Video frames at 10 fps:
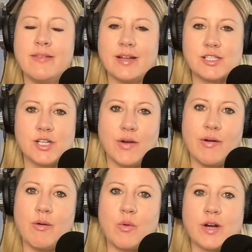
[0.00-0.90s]
That's not
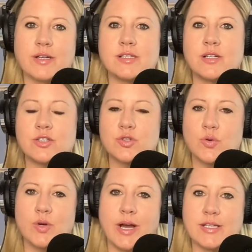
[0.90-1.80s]
how it works. Their
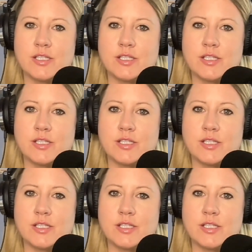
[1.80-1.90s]
school has